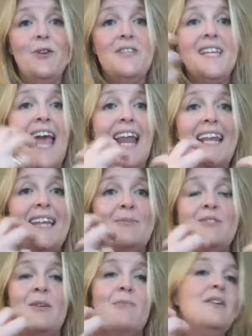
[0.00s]
you're telling
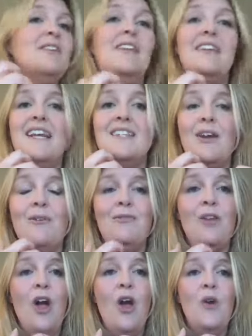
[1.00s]
them something that they don't
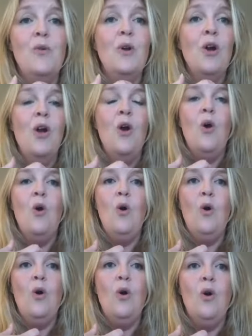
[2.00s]
know,
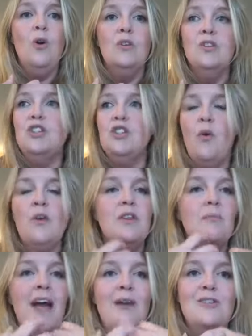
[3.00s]
or showing
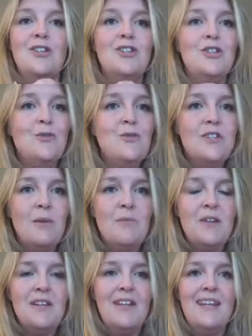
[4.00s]
them how to do
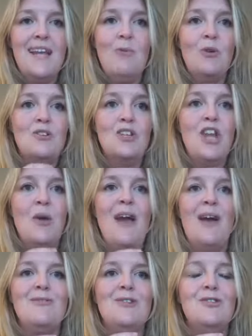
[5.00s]
something that they want to know
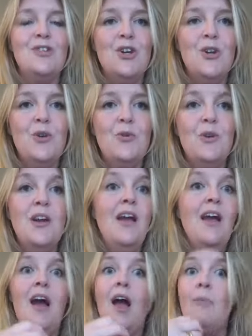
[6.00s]
how to do,
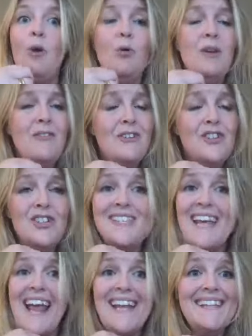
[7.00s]
or even
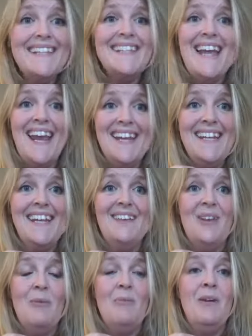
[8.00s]
just entertaining
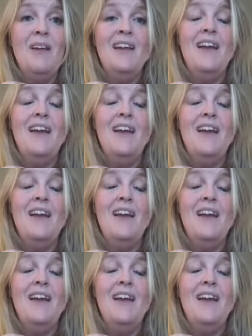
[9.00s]
them,